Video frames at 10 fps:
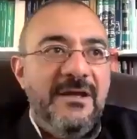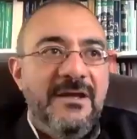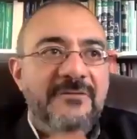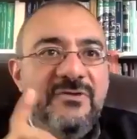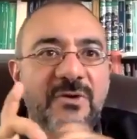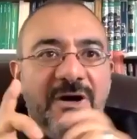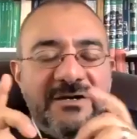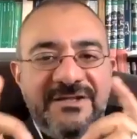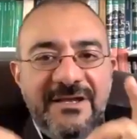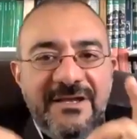if you are
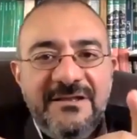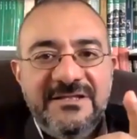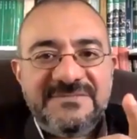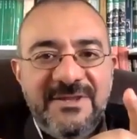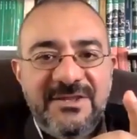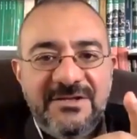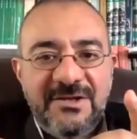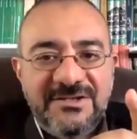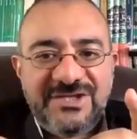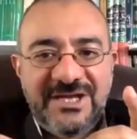taking this
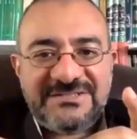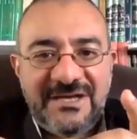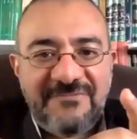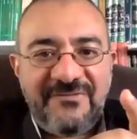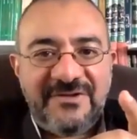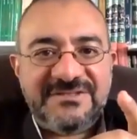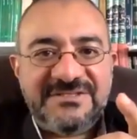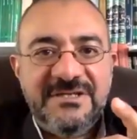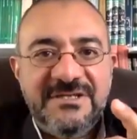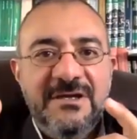methodology as a reference,
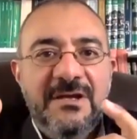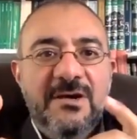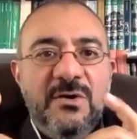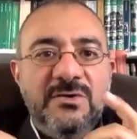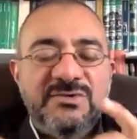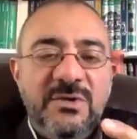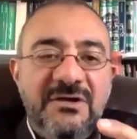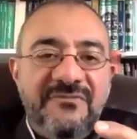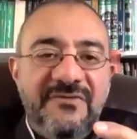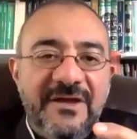usul
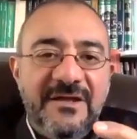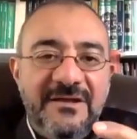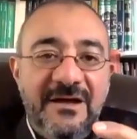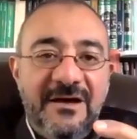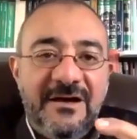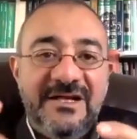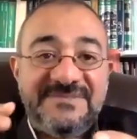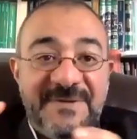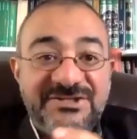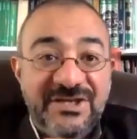al-fiqh are a
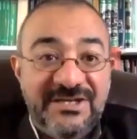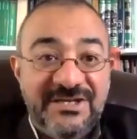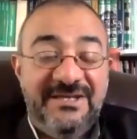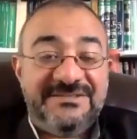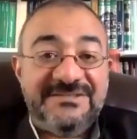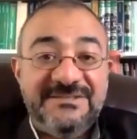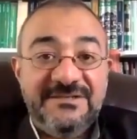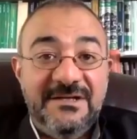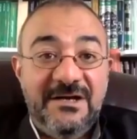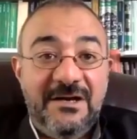special case
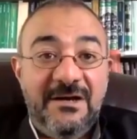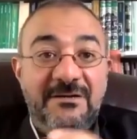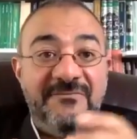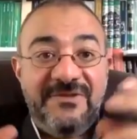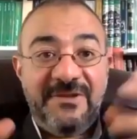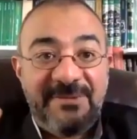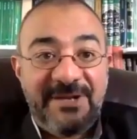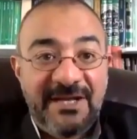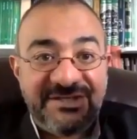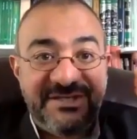of the
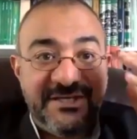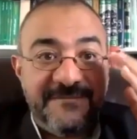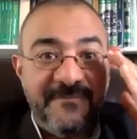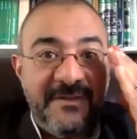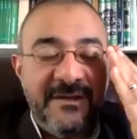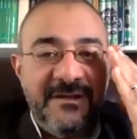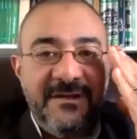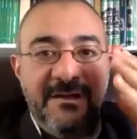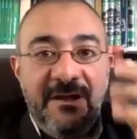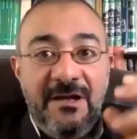manhajiyya.
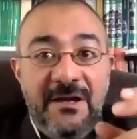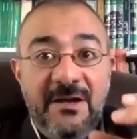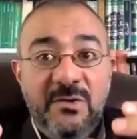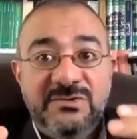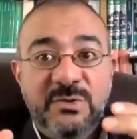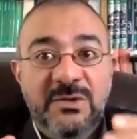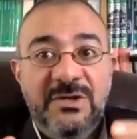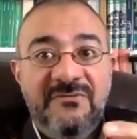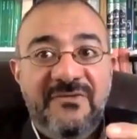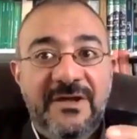Usul
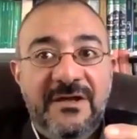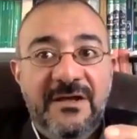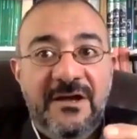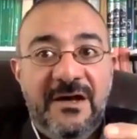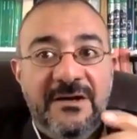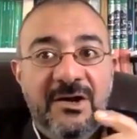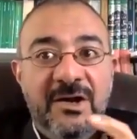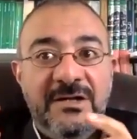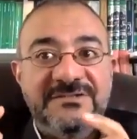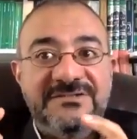al-fiqh are
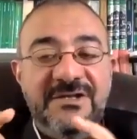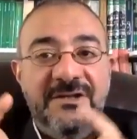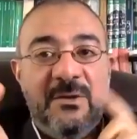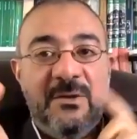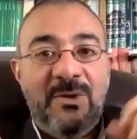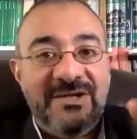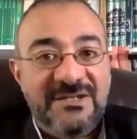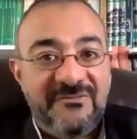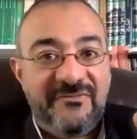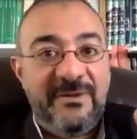not the wider
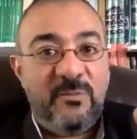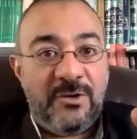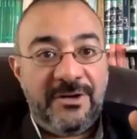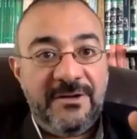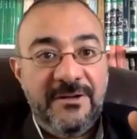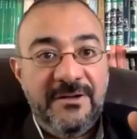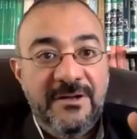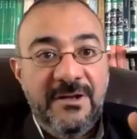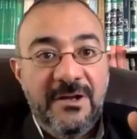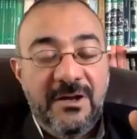framework
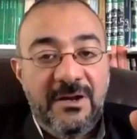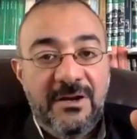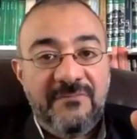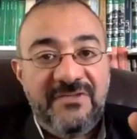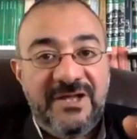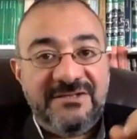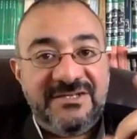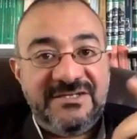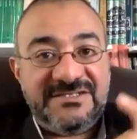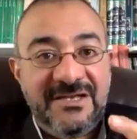of the
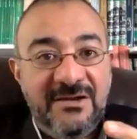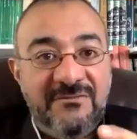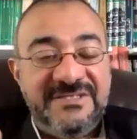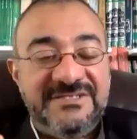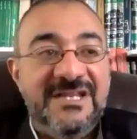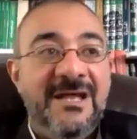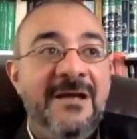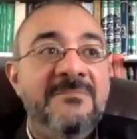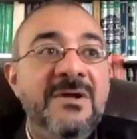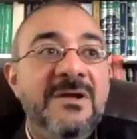understanding of
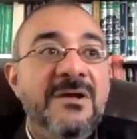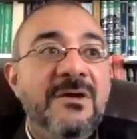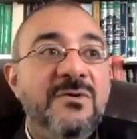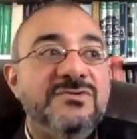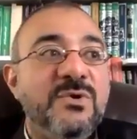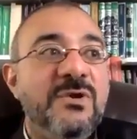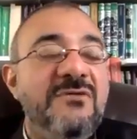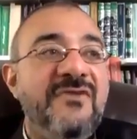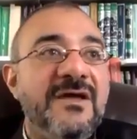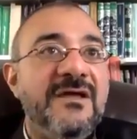Islam. Usul
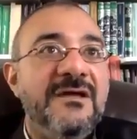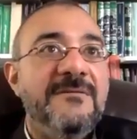al-fiqh